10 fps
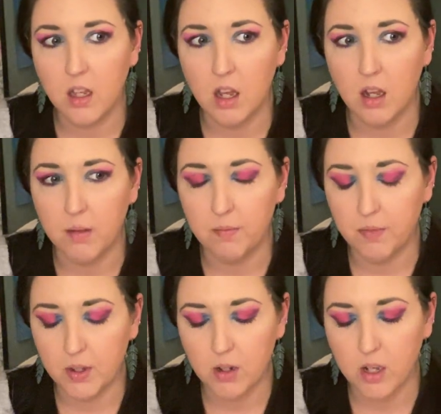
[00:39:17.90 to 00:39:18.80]
um,
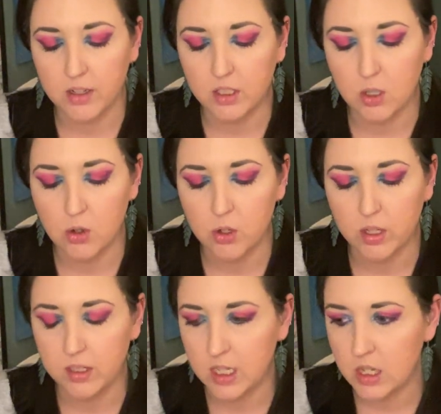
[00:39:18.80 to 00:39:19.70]
they're not as social
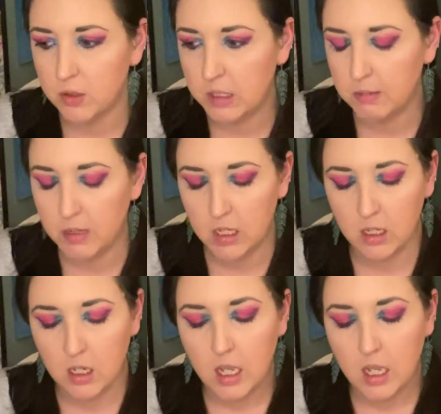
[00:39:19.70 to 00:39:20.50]
as they used to be.